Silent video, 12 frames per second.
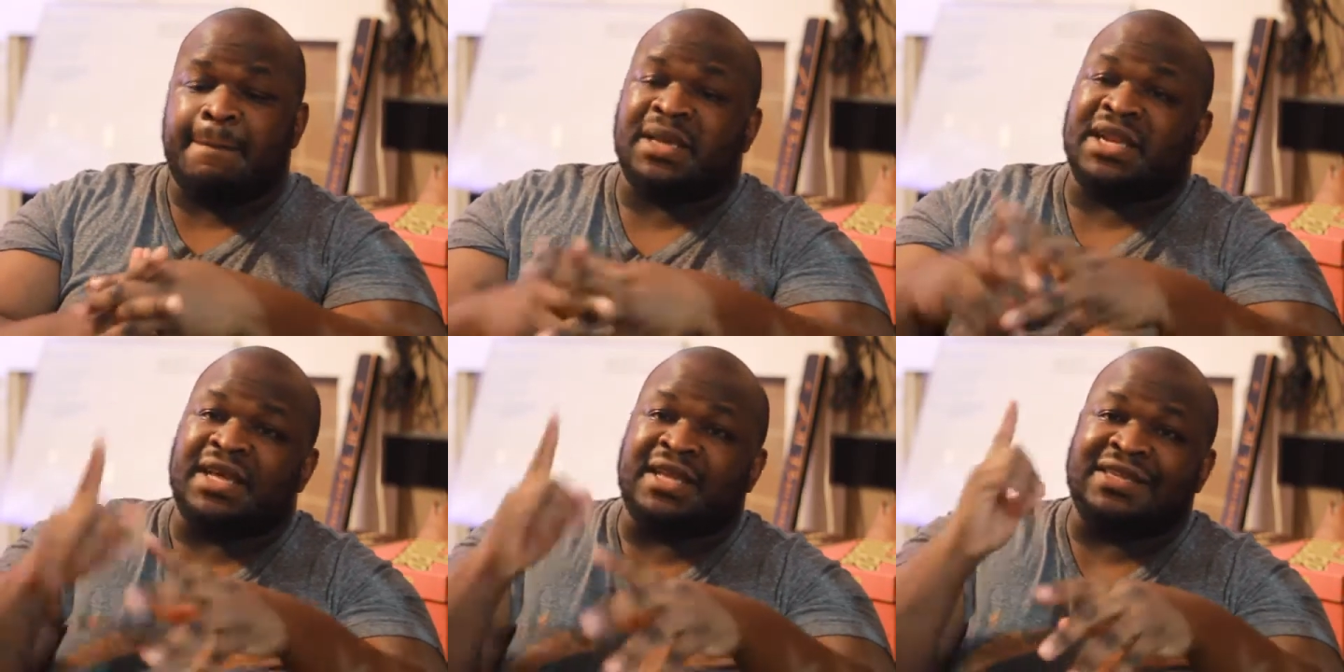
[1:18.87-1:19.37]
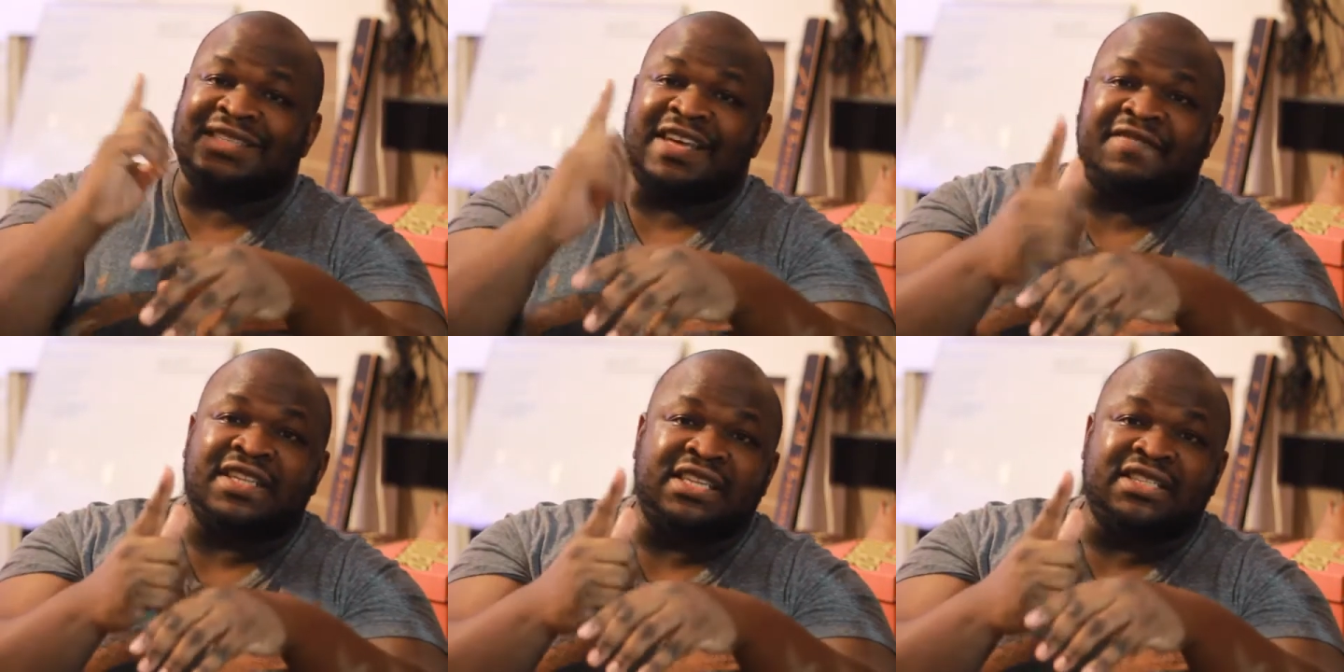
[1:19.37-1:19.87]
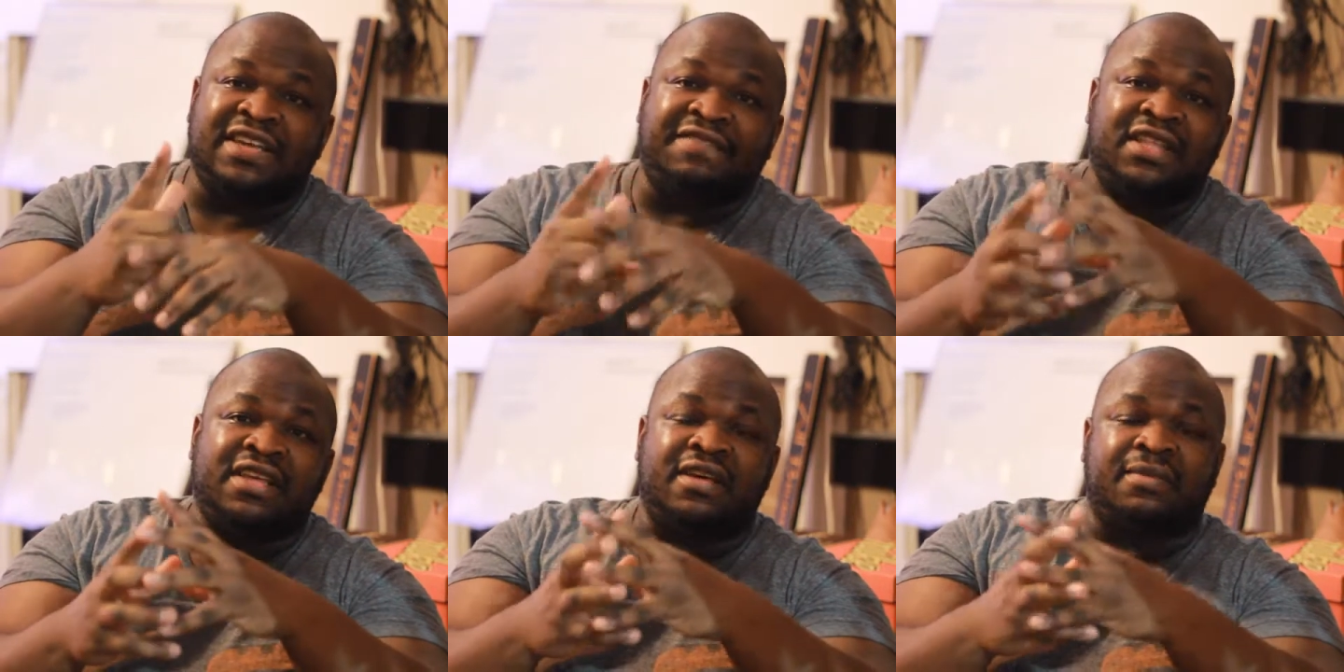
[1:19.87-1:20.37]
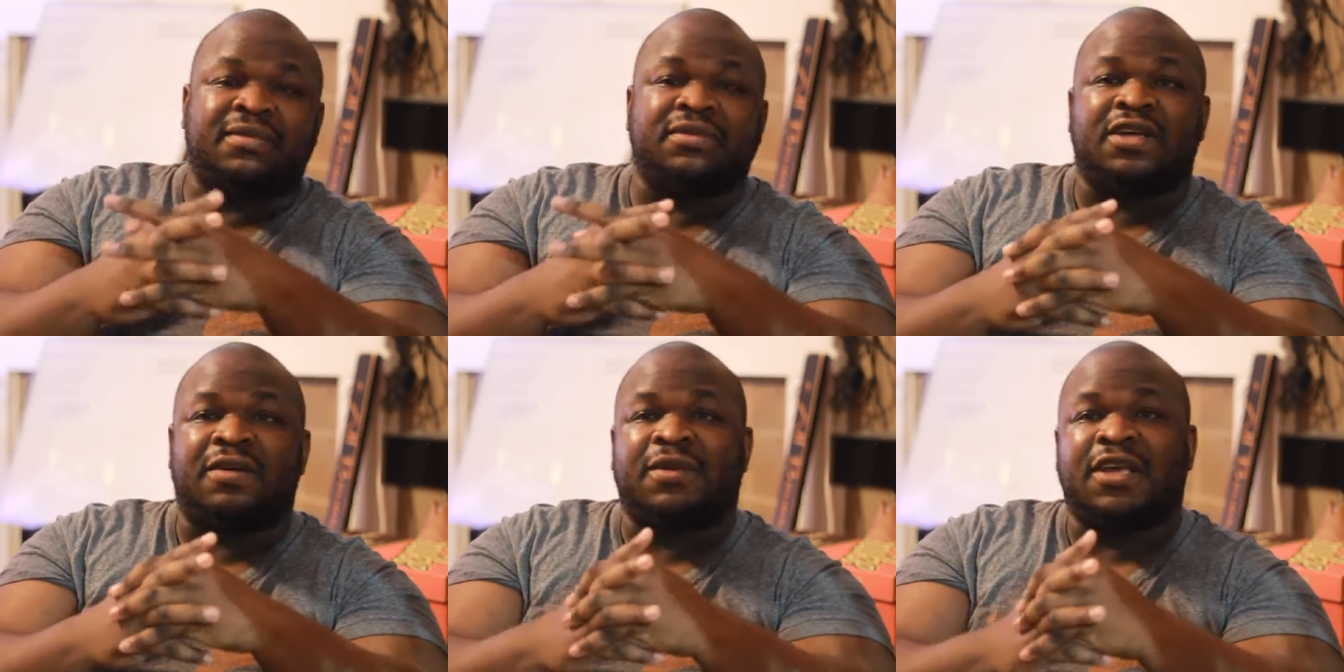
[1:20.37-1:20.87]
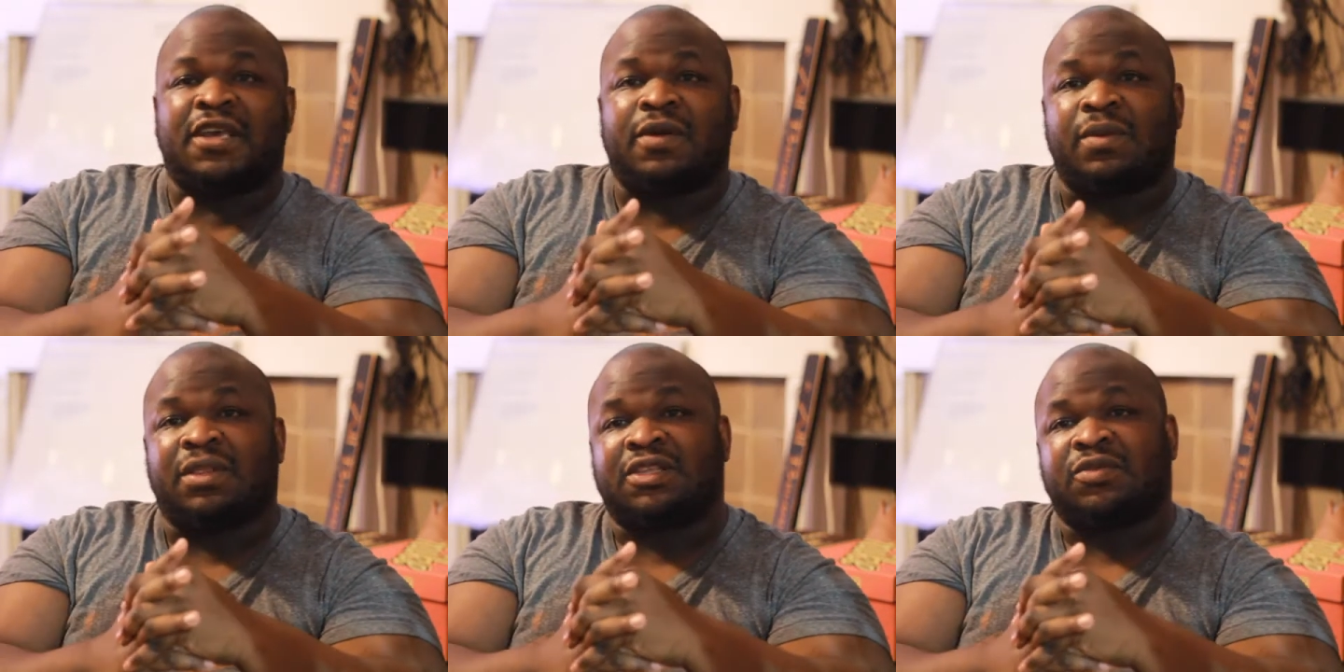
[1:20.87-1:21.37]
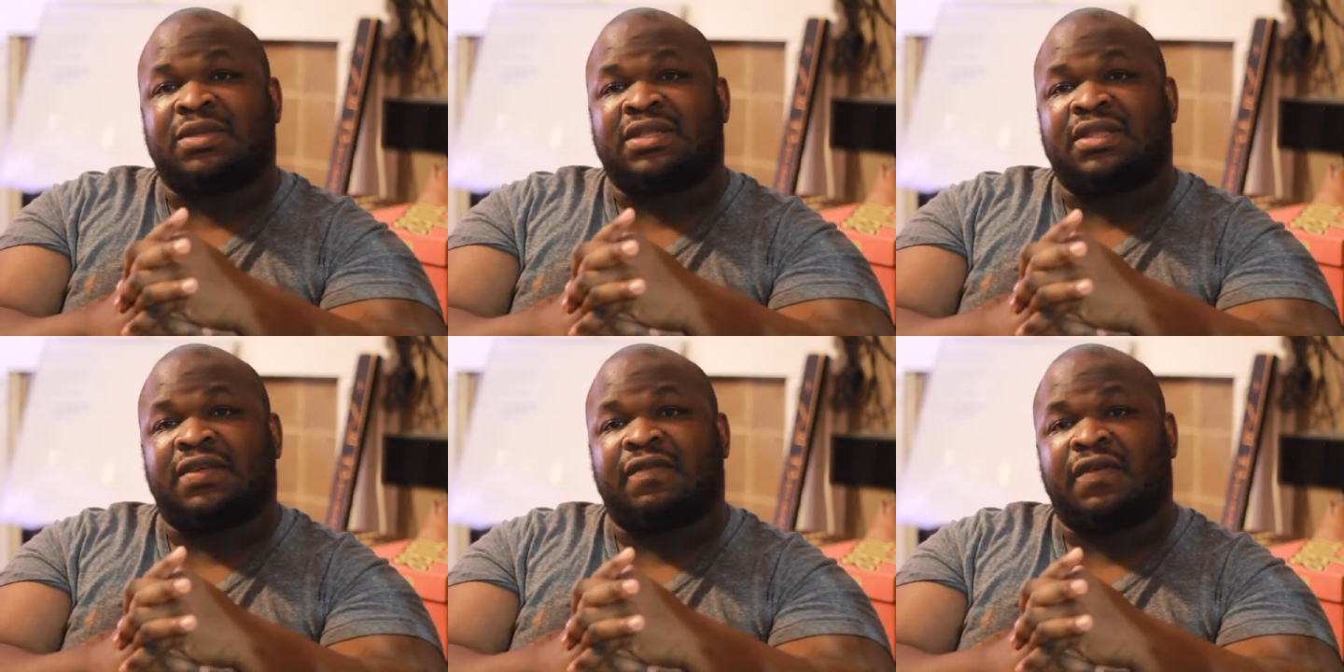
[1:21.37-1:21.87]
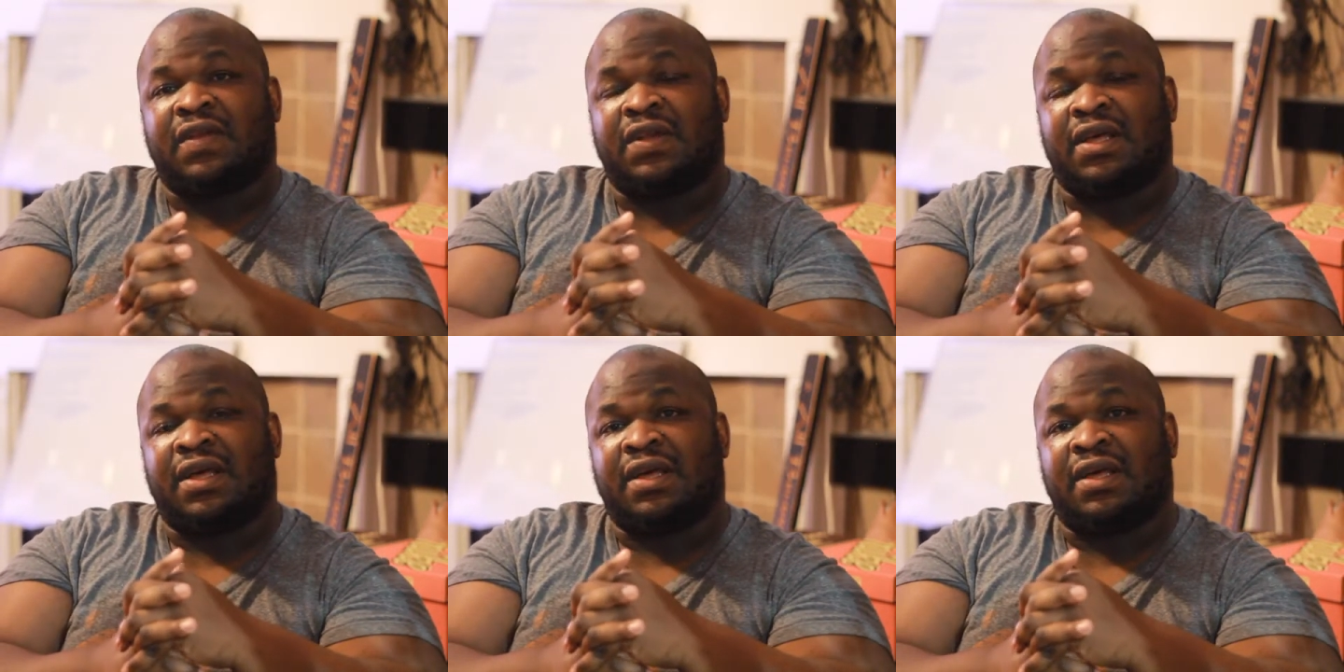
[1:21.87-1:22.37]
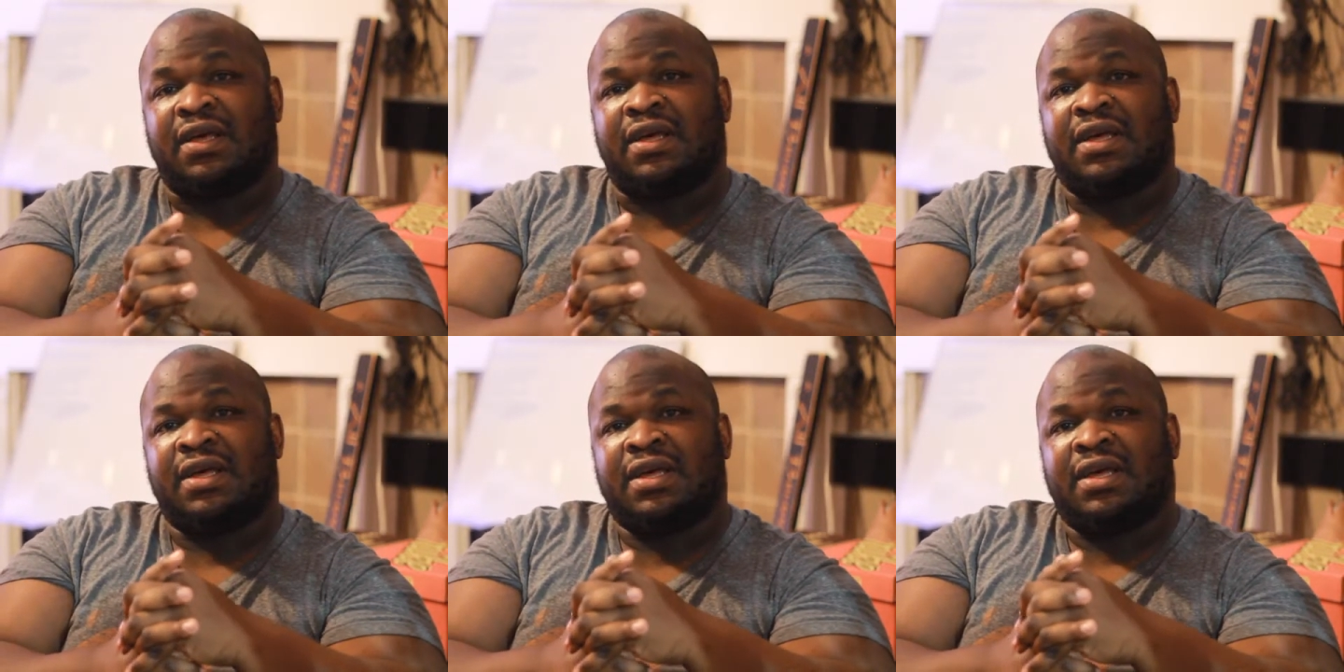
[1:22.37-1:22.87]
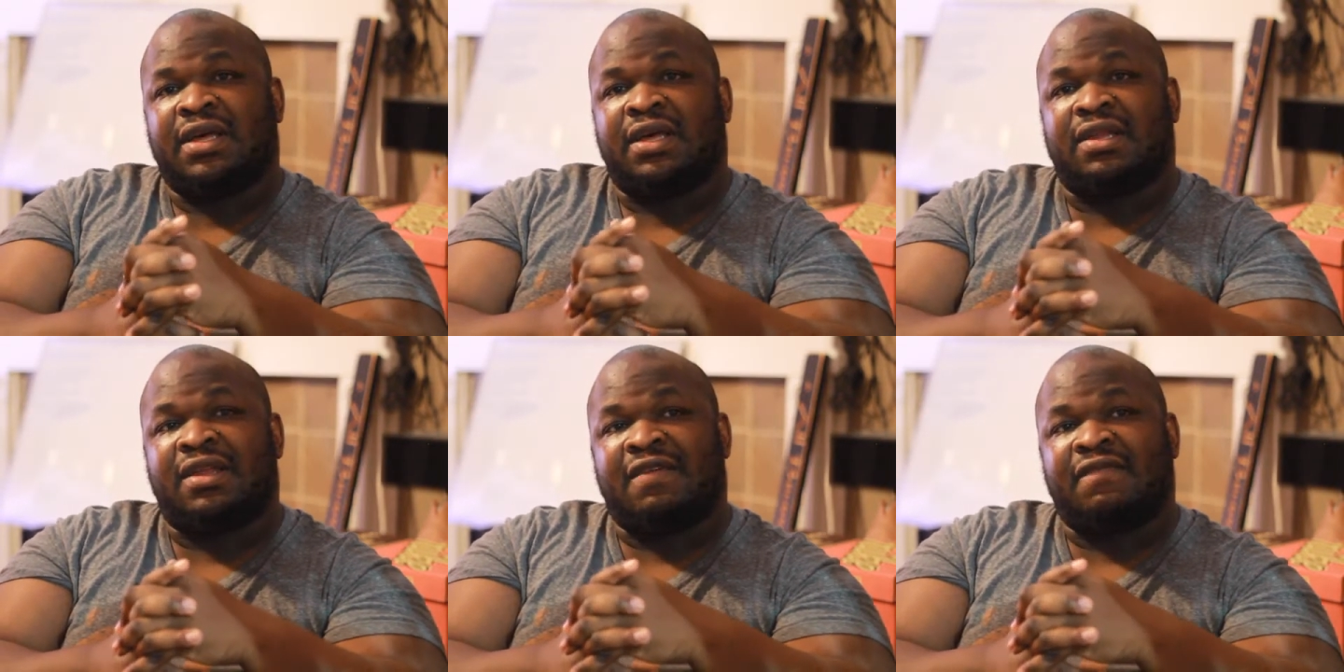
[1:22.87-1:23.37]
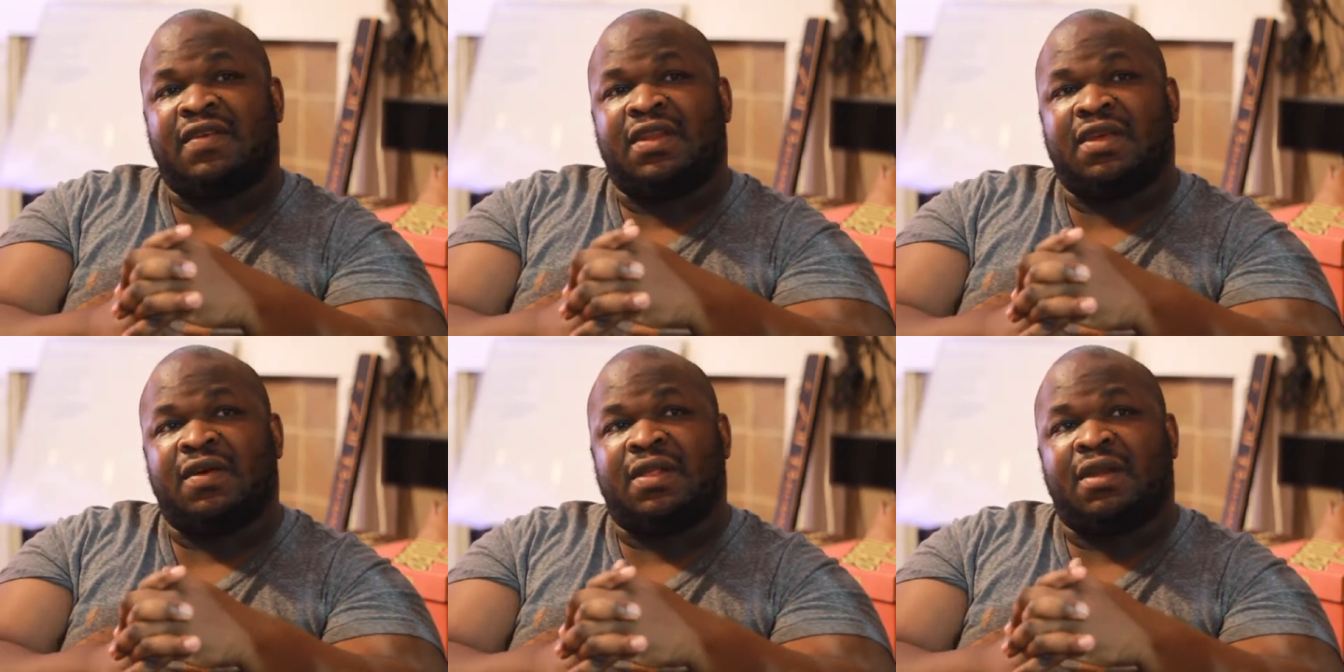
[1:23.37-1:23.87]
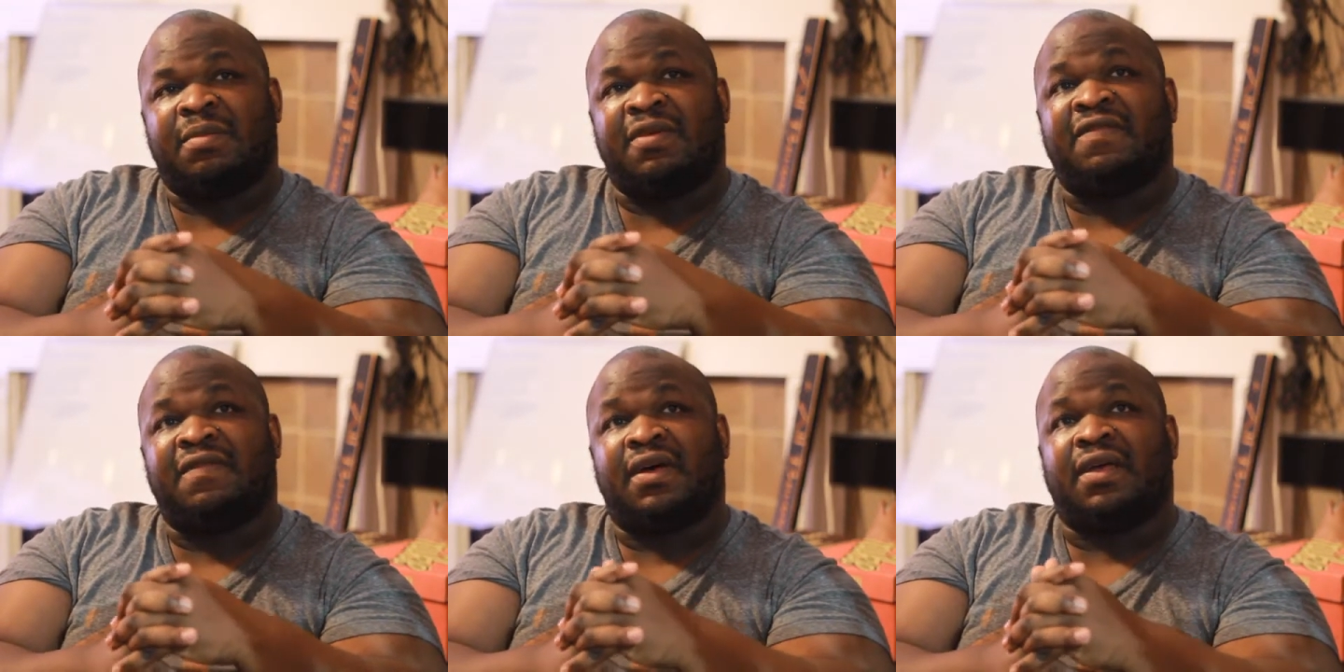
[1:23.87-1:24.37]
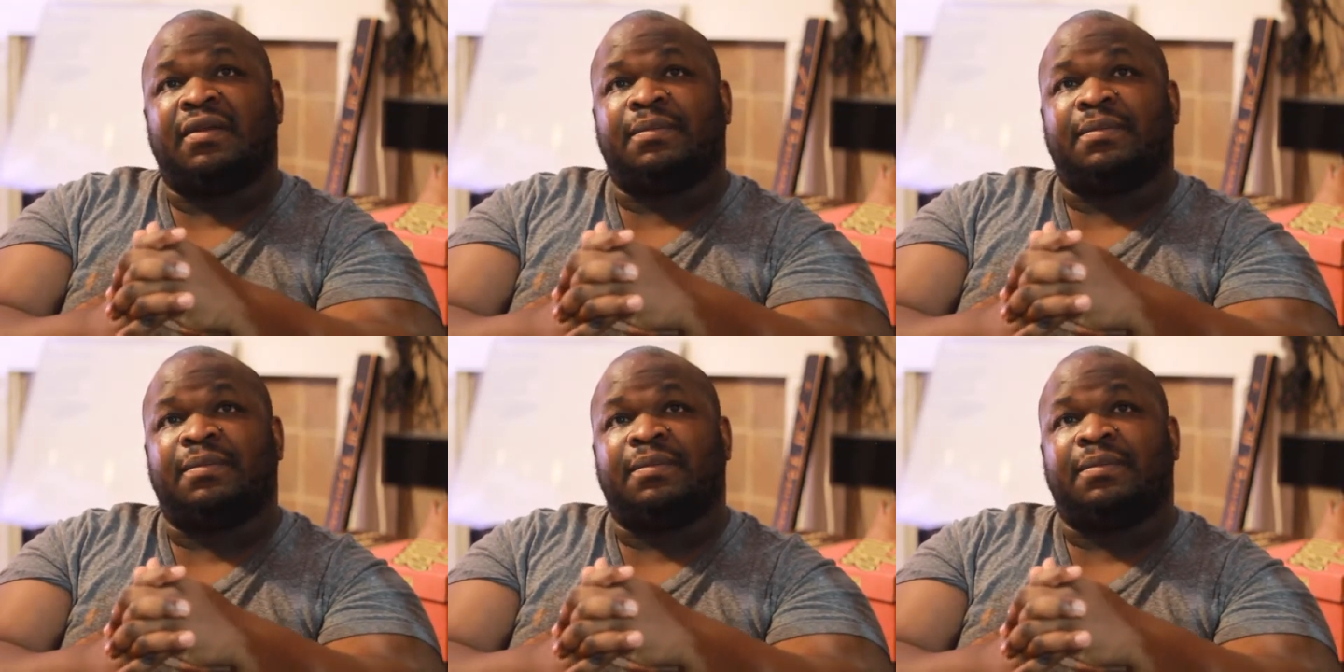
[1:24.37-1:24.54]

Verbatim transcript: But uh, definitely definitely come come kick it with us with in uh, in that video. That'll be fun.